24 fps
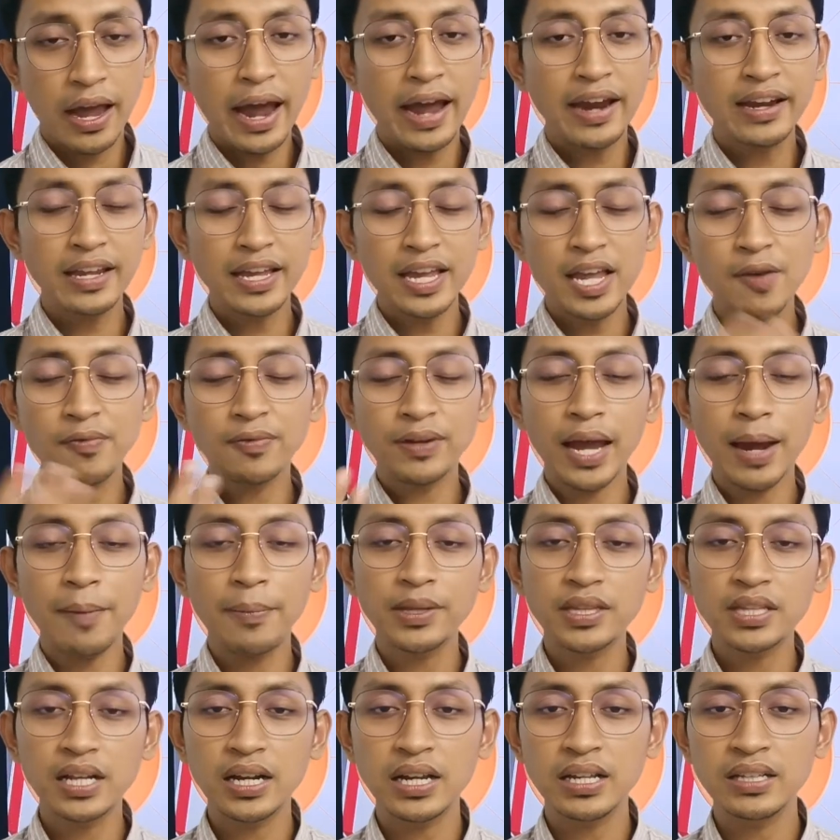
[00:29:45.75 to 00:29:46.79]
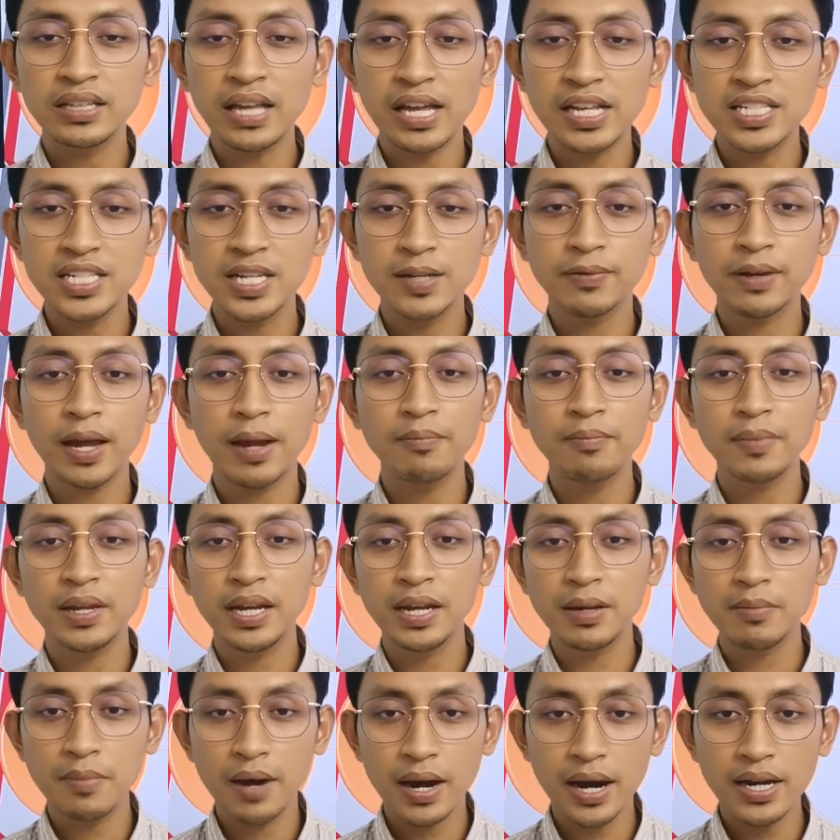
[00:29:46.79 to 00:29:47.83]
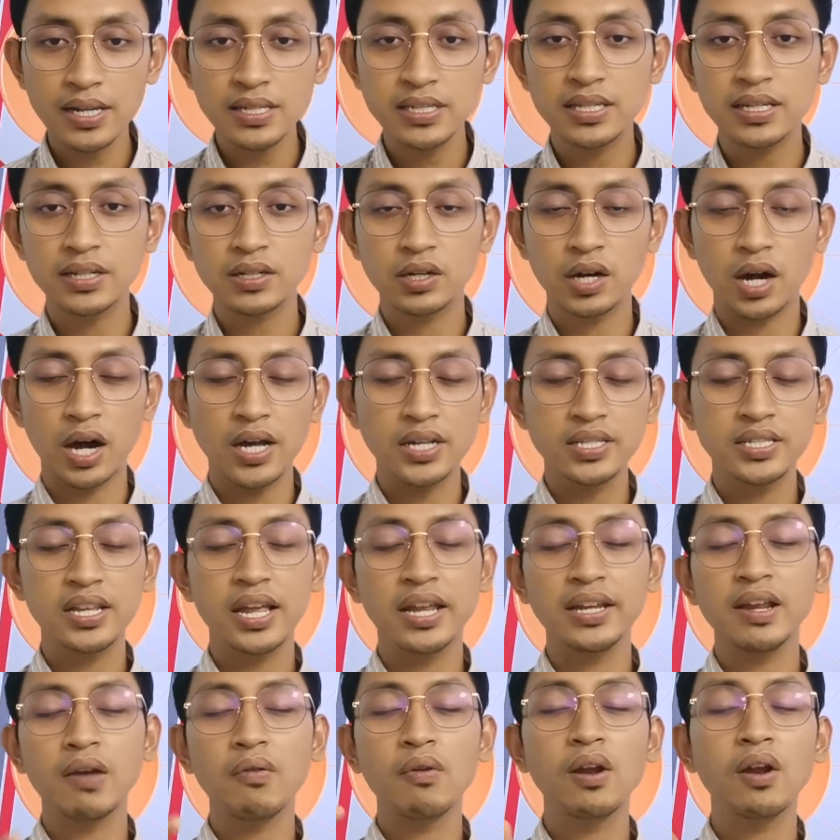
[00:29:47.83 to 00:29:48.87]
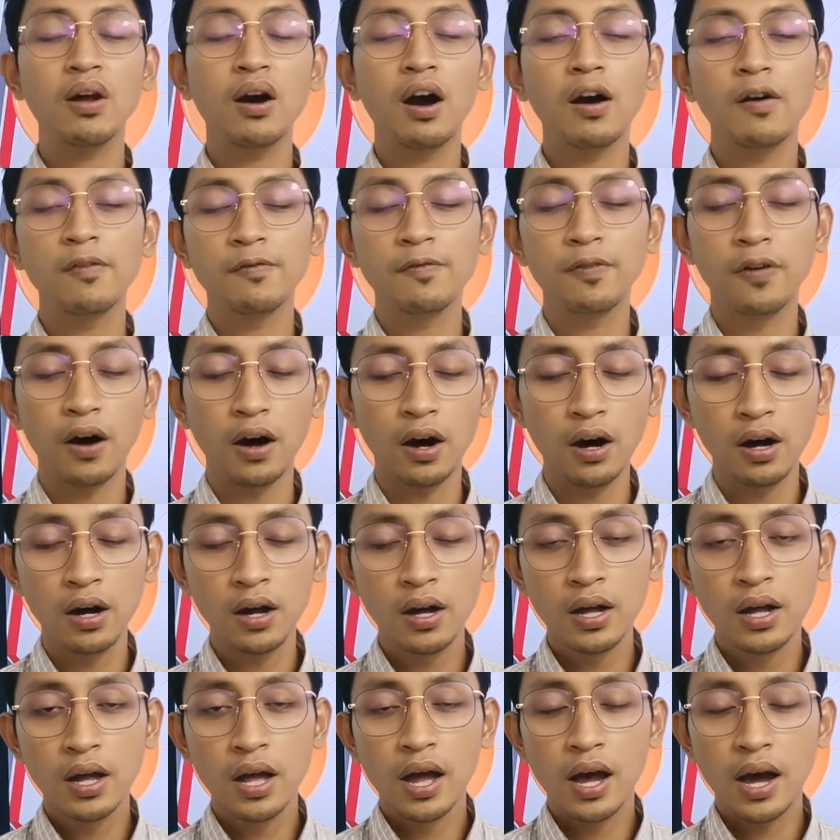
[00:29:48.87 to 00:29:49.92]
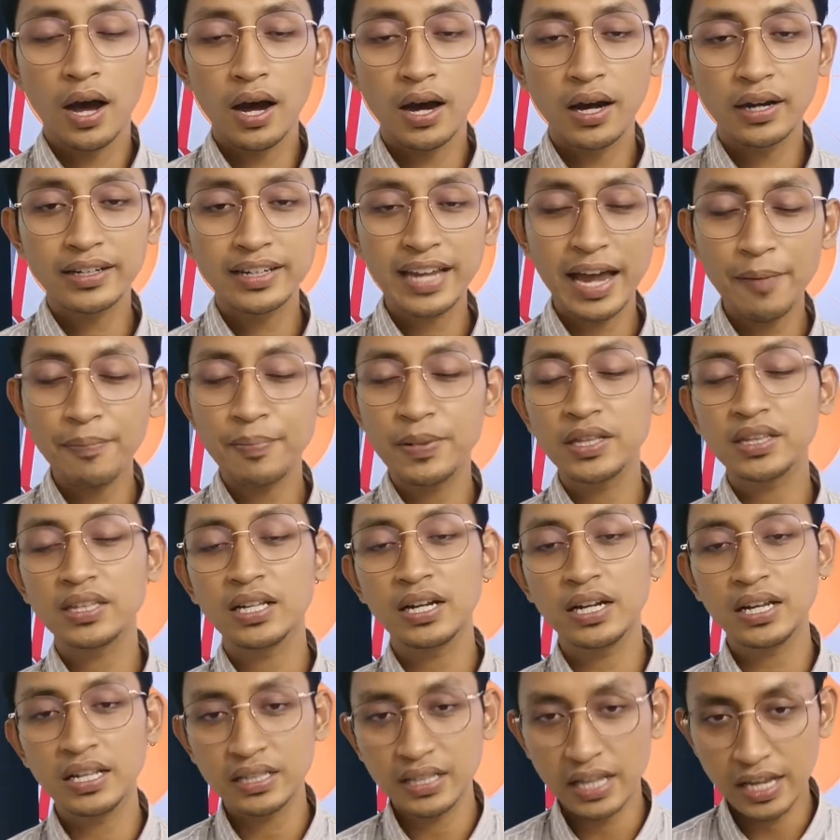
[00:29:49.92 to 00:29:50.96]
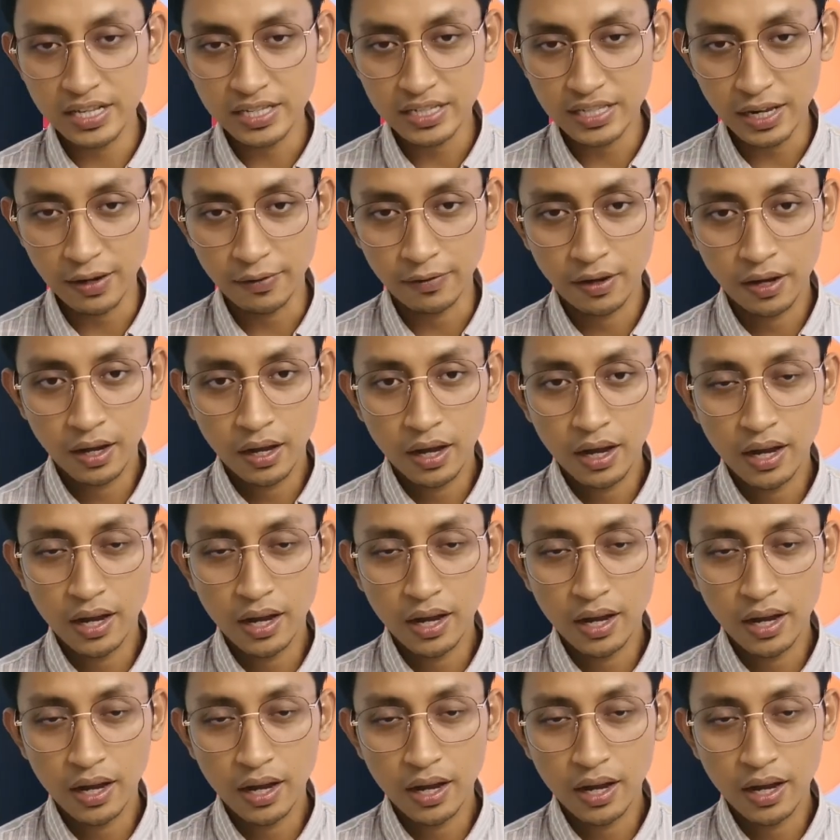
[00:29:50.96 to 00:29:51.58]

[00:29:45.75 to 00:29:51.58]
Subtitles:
And if capital intensive can minimize the cost, then they will opt for capital intensive.